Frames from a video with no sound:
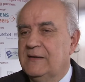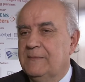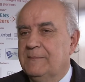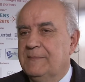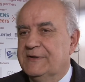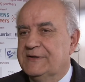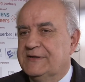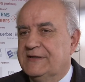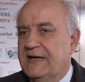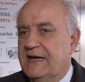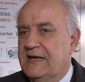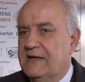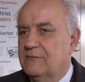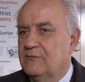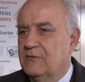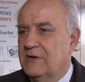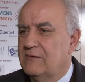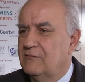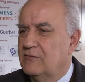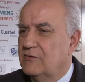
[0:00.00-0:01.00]
But then
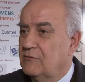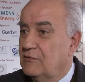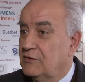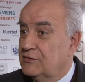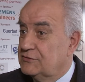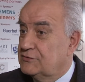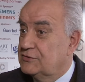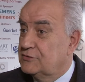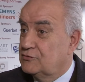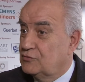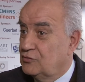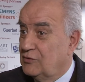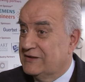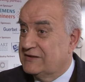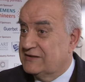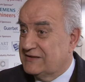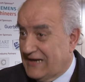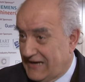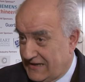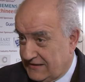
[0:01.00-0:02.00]
when we wanted to
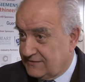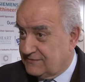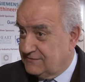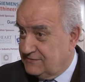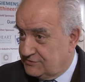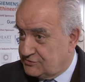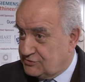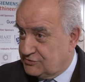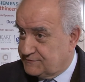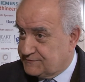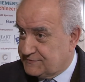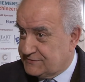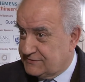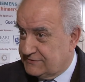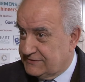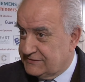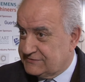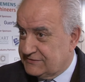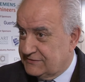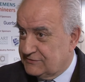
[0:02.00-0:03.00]
attack these
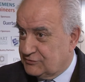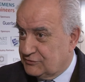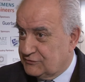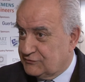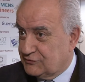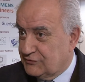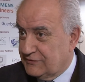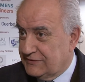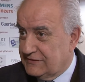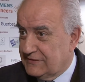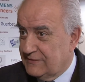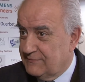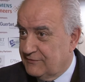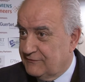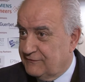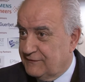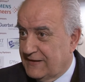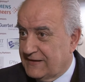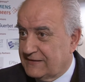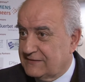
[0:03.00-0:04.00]
substrates and to treat them
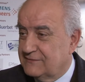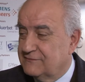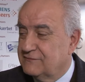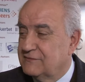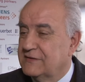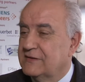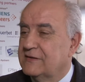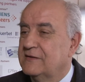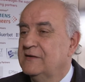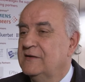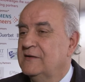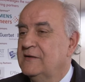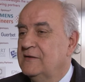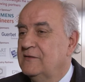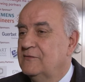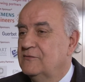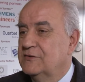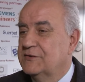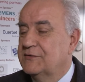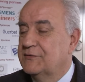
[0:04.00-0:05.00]
effectively,
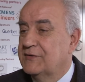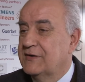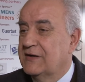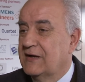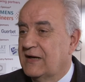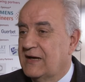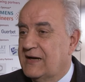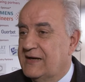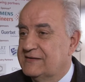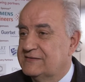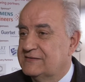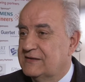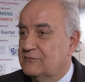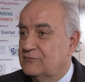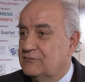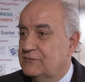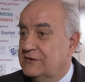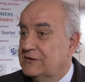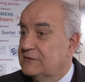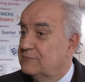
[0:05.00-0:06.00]
we realized that
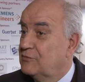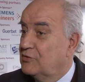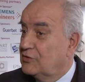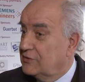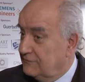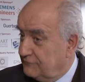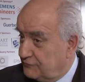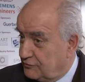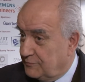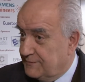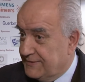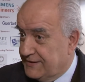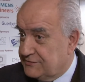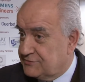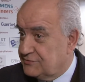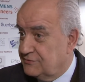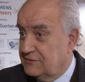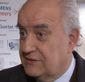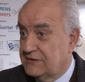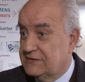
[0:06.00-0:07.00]
we need more
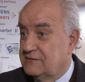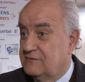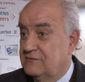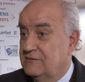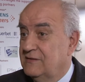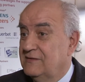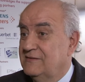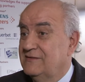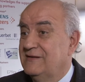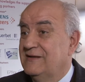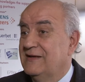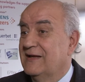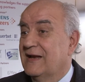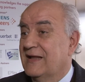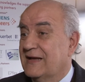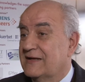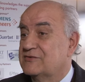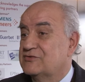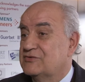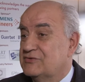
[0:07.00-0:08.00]
information, that the
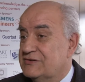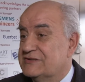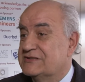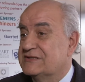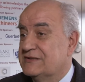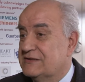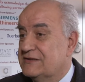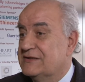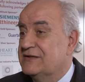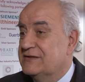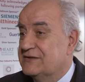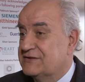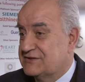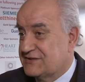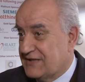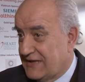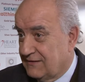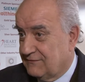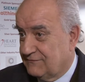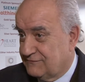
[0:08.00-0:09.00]
electricity
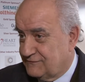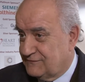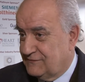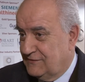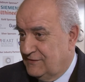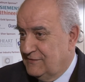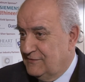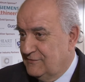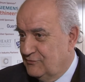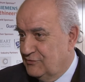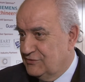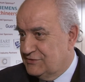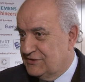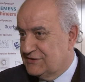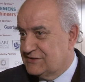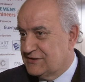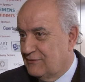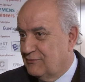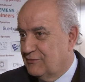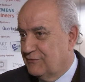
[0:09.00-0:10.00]
itself, which
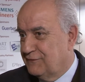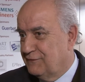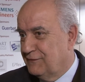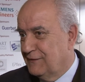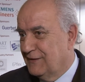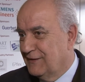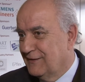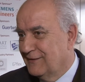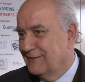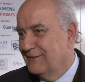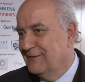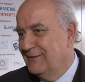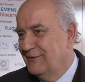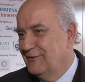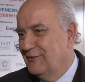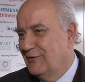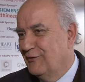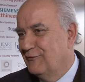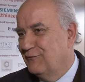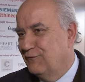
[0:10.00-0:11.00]
is our field
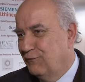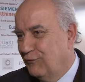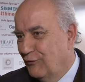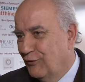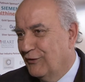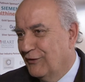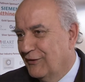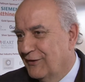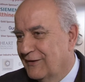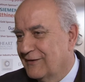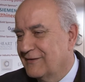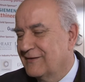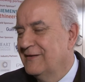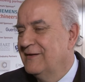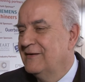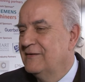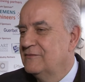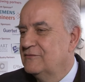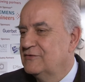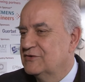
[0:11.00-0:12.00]
of work,
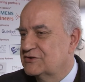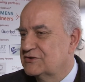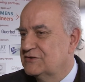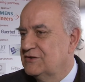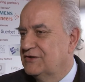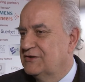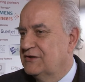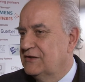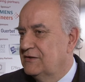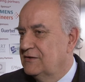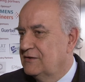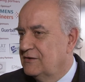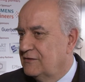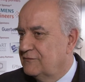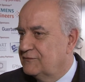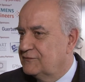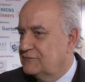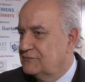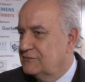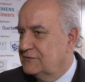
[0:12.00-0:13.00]
was not
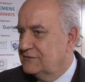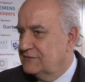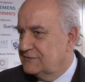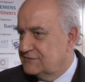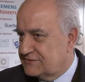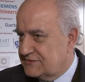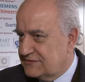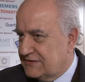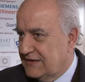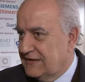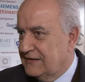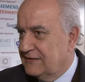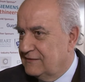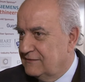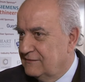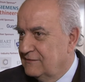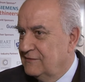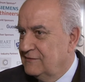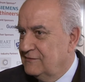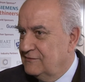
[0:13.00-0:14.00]
enough to understand
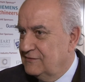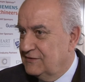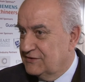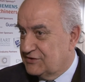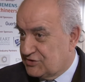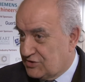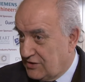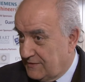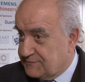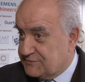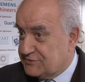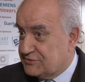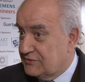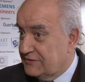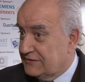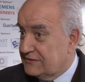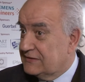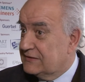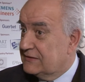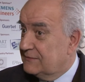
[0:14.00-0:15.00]
the
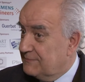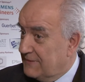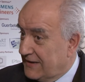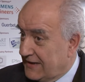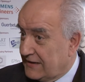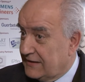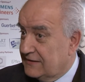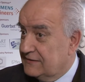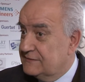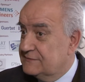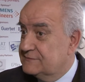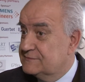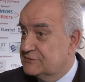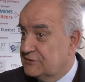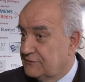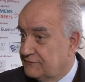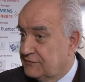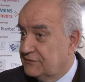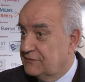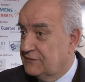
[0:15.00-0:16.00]
substrate and the mechanisms
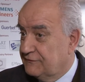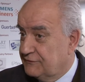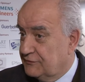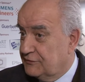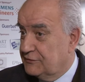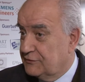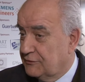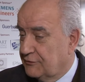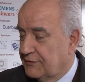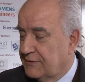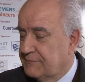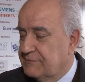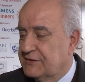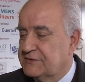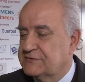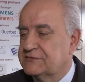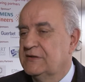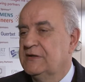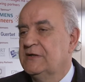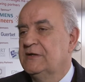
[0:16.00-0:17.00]
of the different
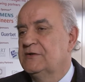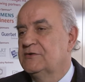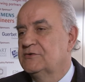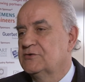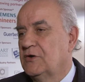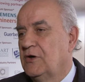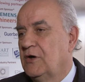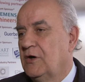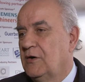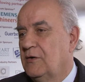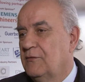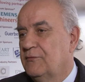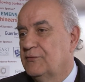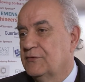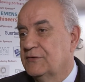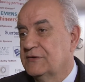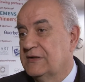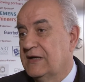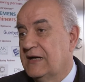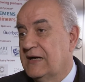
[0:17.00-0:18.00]
arrhythmias. So
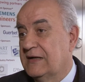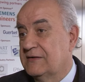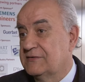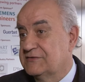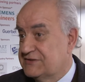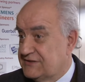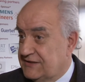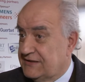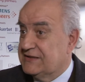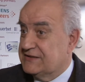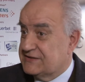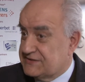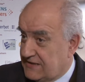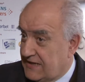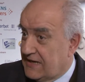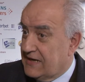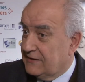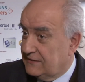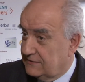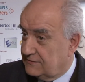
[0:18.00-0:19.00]
for that, CT
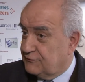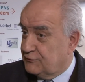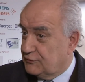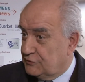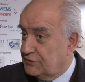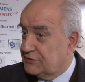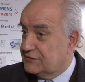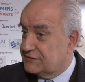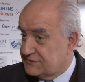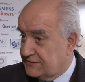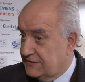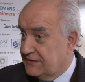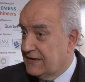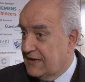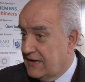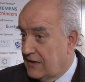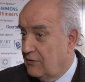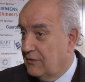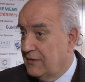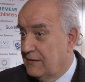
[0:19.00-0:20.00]
scan at first and
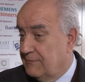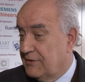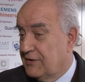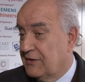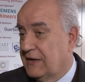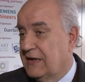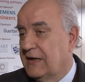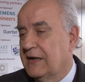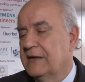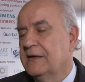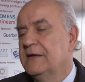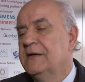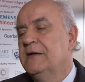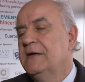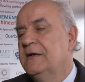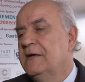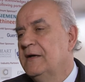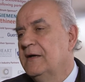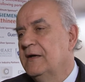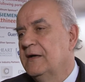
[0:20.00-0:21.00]
now MRI,
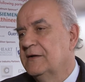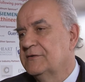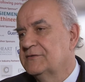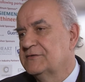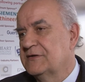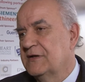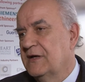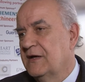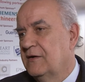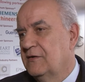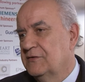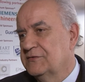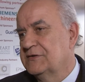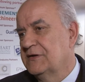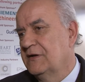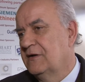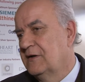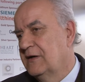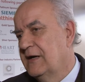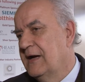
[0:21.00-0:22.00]

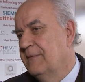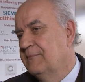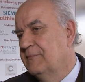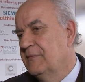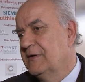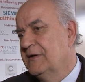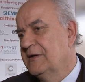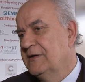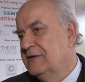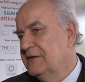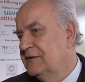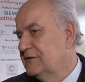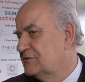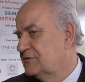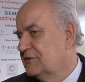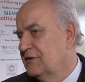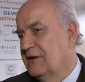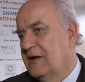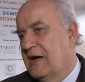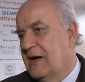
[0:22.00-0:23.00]
CRM is
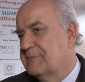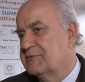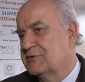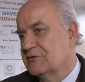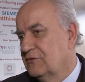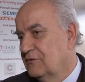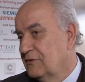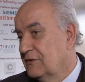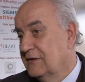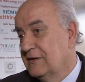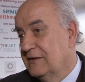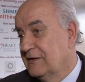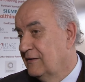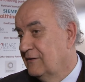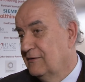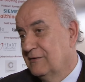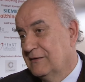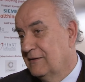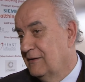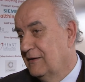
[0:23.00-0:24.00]

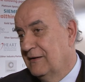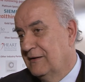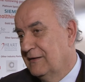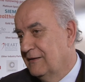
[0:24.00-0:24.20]
absolutely